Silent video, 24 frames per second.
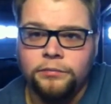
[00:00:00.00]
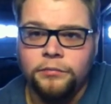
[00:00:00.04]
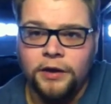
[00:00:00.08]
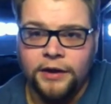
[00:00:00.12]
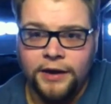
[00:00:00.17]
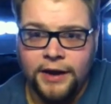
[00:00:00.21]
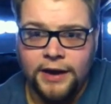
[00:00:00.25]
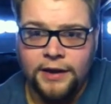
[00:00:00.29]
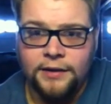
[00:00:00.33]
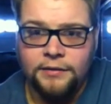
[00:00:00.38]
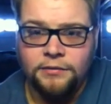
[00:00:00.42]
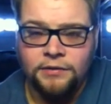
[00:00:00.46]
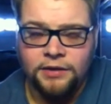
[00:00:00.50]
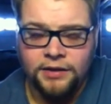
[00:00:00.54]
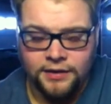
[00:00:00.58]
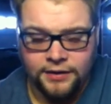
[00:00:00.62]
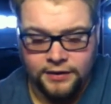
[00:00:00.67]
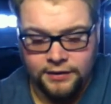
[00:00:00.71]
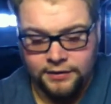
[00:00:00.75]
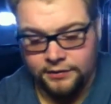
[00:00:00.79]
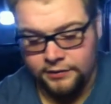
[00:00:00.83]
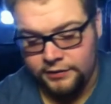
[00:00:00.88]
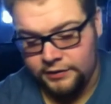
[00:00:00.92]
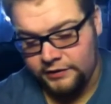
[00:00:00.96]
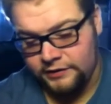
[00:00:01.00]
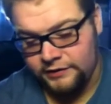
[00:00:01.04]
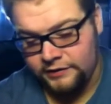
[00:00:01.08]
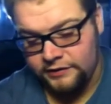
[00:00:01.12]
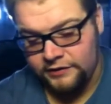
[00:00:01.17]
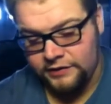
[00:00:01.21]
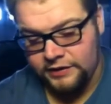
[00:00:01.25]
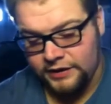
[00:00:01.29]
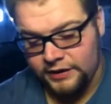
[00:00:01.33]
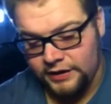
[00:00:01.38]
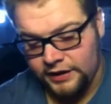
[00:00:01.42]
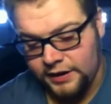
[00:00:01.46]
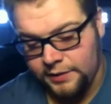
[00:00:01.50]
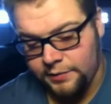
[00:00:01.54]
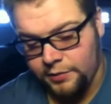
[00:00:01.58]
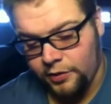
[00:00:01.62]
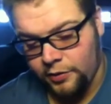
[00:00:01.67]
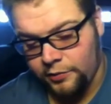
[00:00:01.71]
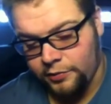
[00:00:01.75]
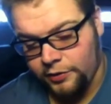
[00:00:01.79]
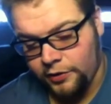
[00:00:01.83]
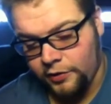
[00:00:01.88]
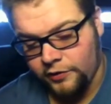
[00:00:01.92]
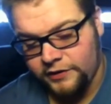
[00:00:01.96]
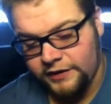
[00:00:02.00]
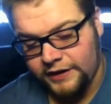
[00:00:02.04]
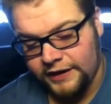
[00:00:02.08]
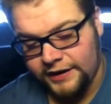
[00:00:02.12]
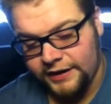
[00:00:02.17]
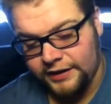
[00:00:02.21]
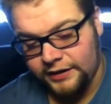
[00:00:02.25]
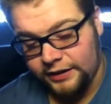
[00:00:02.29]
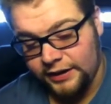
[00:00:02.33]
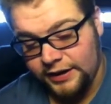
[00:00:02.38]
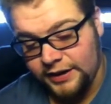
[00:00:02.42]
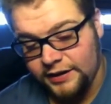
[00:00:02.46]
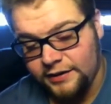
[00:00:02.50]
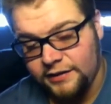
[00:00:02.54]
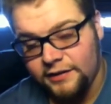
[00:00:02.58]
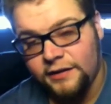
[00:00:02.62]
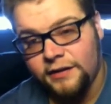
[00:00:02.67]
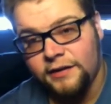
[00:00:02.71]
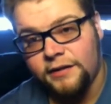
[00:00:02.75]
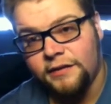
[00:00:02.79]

Again, this is the NEBO ProTech Elite